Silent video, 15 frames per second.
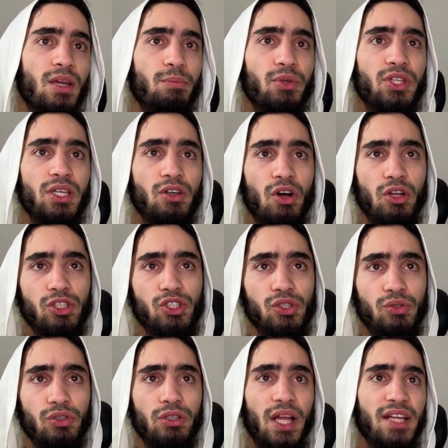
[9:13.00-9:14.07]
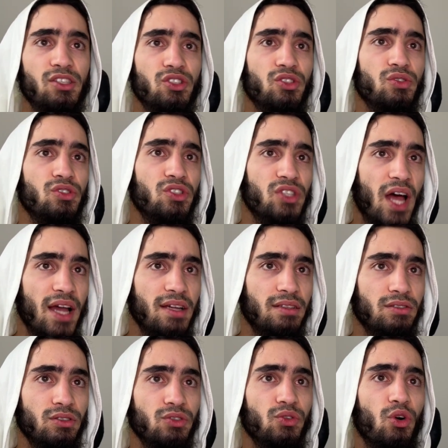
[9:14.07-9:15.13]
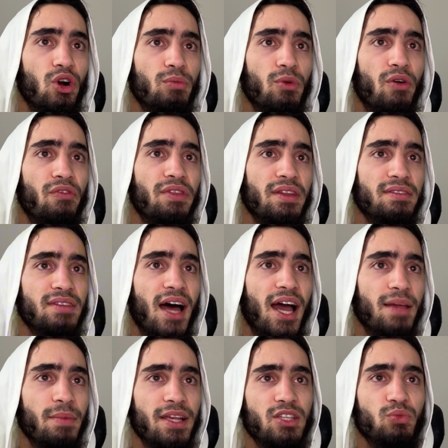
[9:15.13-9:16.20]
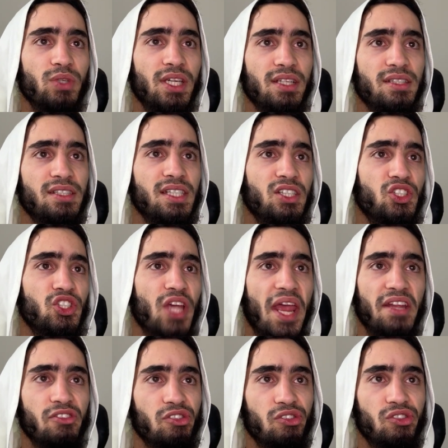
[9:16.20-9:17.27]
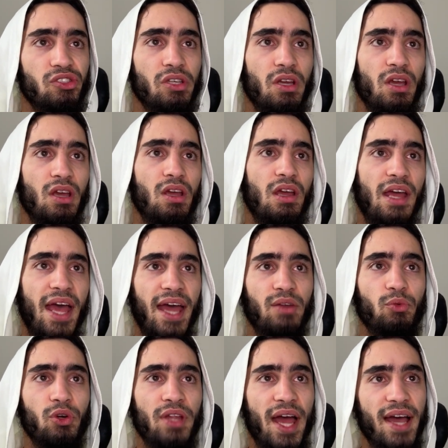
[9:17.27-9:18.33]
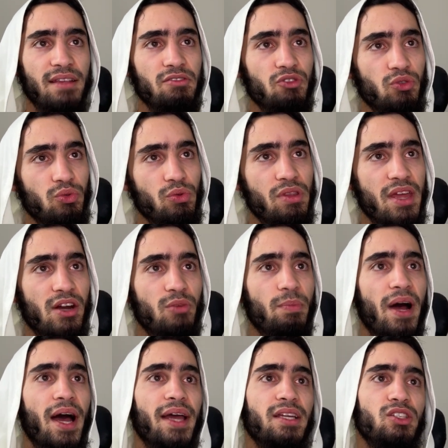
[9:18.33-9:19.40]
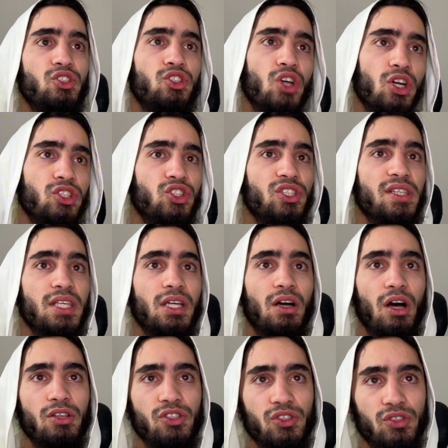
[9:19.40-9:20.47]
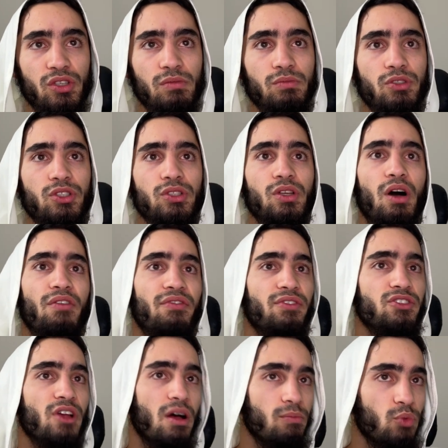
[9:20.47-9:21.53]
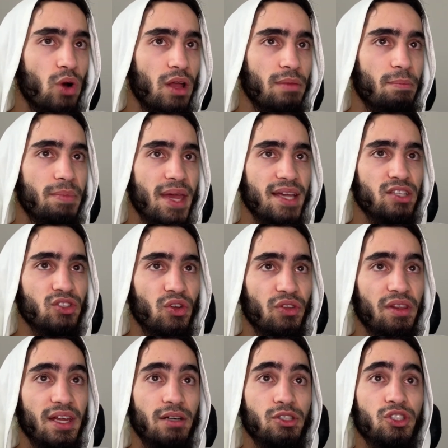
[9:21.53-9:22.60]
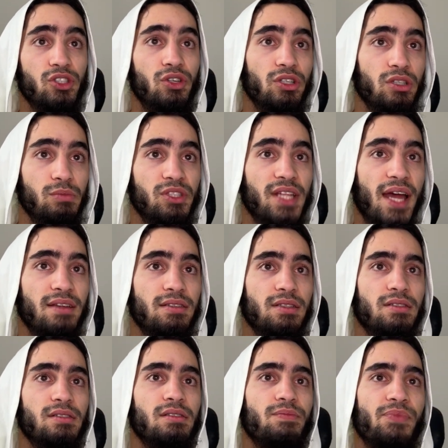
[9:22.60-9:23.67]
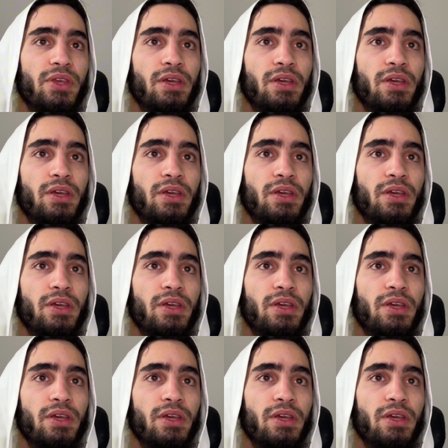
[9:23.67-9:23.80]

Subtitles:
But the cultural and societal norm of the time, as we can see, changes. And one has to thereby judge the customs of someone based on their circumstances.